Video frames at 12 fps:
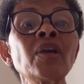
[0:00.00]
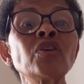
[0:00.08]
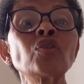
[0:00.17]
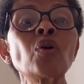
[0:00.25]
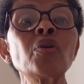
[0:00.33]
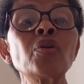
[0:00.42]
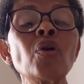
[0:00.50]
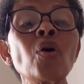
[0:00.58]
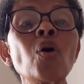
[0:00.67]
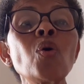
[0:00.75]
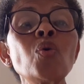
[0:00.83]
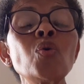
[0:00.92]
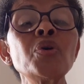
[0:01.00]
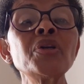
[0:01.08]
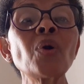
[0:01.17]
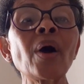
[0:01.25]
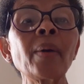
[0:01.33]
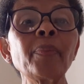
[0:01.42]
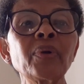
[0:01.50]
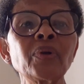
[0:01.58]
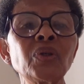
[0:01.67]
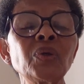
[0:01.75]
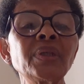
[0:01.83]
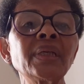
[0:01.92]
So know who you are
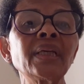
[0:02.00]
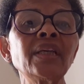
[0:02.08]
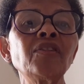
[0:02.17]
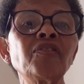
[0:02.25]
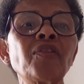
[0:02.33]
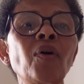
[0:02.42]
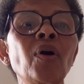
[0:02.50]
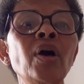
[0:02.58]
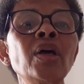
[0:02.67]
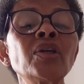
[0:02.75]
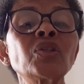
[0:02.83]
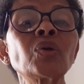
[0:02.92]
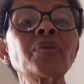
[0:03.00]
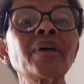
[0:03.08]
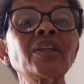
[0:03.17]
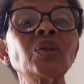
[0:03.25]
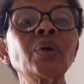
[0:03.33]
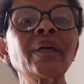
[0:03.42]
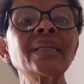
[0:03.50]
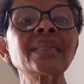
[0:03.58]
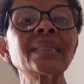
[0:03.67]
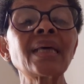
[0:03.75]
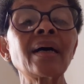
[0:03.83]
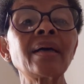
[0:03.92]
producing it for so that you can
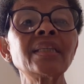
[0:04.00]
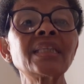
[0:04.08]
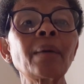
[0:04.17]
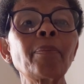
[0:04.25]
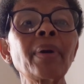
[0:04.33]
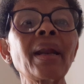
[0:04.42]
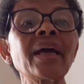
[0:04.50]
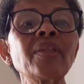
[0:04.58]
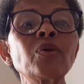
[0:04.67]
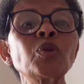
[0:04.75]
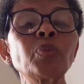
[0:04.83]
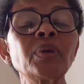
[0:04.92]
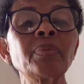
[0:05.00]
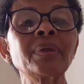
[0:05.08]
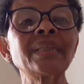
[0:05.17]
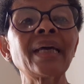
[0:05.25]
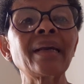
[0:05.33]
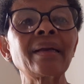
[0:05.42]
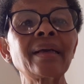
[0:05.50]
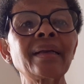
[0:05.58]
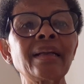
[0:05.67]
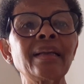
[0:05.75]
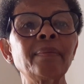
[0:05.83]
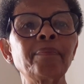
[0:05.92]
supply those people
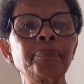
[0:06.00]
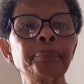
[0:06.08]
directly.